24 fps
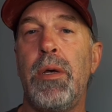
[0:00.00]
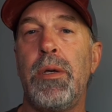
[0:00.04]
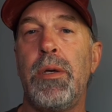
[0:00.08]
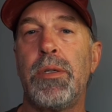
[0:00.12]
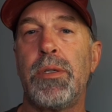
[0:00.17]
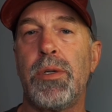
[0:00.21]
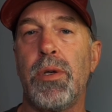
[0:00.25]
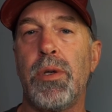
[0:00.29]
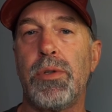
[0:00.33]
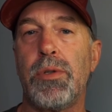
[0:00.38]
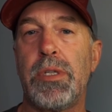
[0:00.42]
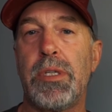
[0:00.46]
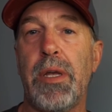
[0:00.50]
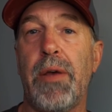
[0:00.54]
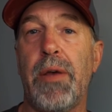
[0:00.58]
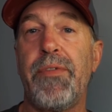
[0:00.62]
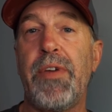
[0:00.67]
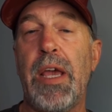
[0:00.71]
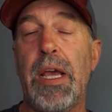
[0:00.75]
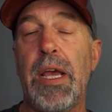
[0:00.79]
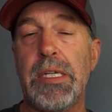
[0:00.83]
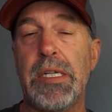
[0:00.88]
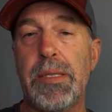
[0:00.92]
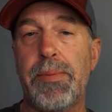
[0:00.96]
so stuff
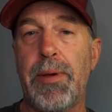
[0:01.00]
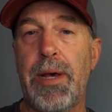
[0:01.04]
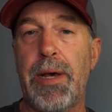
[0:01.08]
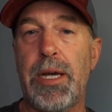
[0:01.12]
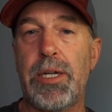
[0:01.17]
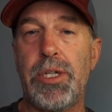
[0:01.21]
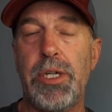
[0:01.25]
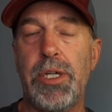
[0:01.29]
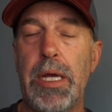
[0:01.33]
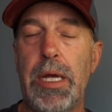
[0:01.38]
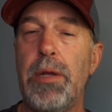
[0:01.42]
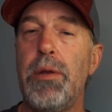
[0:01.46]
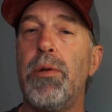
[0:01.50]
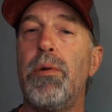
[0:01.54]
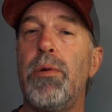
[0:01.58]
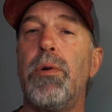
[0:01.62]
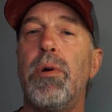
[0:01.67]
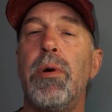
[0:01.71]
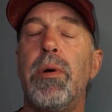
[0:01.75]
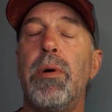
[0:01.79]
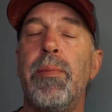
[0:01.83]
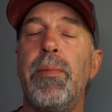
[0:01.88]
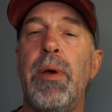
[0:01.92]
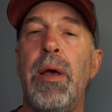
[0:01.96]
can't splash into
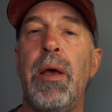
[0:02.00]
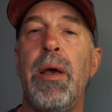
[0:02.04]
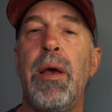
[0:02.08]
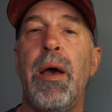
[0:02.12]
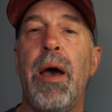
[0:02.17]
them.